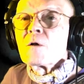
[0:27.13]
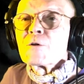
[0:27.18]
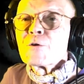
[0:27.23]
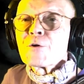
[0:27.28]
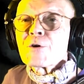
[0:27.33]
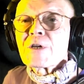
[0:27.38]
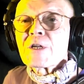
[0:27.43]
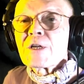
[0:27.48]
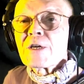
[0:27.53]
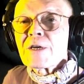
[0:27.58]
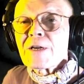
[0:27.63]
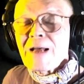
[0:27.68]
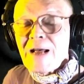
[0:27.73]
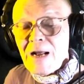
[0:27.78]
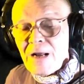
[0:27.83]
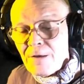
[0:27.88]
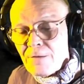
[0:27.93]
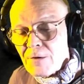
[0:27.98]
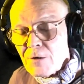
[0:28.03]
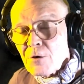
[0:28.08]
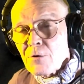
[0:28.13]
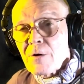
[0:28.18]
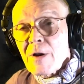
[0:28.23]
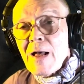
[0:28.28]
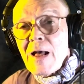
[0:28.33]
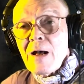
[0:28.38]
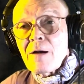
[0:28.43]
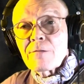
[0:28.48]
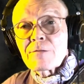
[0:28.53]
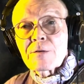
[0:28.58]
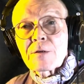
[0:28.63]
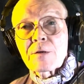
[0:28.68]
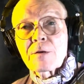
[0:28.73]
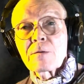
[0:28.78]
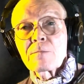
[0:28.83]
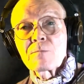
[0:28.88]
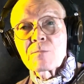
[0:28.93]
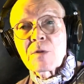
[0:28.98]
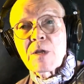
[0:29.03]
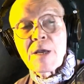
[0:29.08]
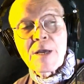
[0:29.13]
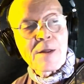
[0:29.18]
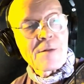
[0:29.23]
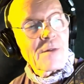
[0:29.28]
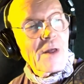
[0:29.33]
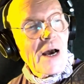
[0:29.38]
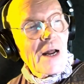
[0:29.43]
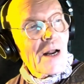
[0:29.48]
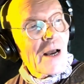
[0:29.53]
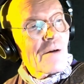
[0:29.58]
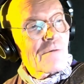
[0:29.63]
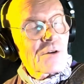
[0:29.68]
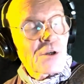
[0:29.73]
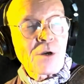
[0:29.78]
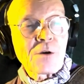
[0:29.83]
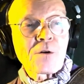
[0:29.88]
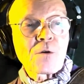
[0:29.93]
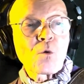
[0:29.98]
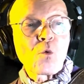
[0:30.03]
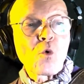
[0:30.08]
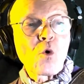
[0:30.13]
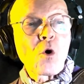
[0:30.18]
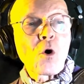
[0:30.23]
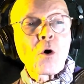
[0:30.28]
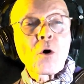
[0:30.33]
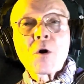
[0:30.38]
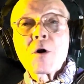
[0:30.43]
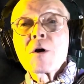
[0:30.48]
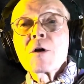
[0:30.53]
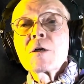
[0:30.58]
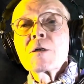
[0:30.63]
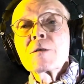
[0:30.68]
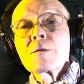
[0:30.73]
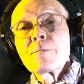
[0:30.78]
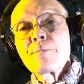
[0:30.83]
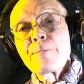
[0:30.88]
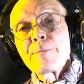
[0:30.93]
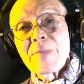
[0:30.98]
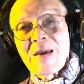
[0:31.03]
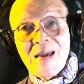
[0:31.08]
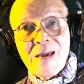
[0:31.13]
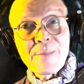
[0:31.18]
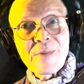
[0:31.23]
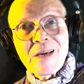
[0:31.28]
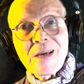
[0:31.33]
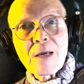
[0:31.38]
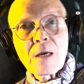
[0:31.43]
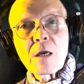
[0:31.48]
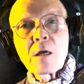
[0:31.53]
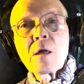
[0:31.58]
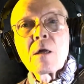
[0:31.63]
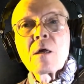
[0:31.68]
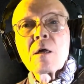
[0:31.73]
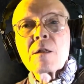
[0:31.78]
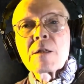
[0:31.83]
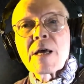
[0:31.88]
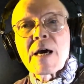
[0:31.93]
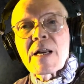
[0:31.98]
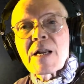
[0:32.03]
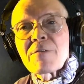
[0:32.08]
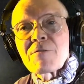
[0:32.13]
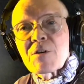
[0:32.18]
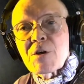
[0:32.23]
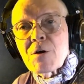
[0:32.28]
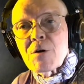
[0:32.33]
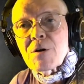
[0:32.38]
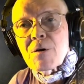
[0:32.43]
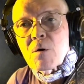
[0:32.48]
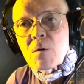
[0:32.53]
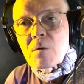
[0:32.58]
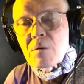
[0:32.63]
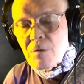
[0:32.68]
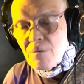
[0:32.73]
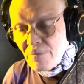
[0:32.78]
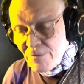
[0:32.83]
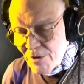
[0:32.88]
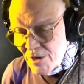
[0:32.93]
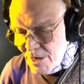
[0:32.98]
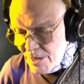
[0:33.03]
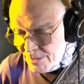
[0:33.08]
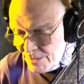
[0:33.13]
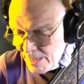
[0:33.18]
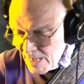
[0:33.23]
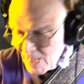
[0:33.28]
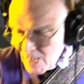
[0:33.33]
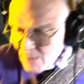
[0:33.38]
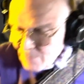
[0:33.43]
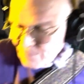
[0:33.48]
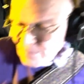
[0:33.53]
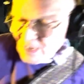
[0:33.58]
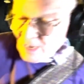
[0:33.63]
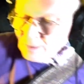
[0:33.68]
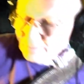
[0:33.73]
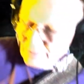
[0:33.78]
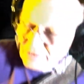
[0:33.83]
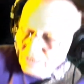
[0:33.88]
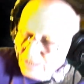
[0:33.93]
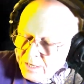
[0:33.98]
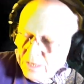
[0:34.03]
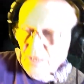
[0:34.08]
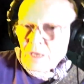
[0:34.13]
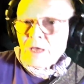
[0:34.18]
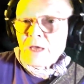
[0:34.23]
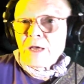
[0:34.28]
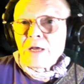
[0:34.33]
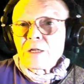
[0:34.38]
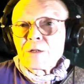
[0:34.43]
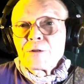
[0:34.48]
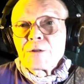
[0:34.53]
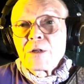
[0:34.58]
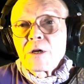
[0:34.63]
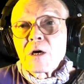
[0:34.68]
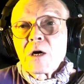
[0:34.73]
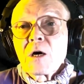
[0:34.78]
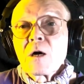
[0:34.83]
you could get out of the draft and not have to go to war, maybe, not have to go to Vietnam, maybe. And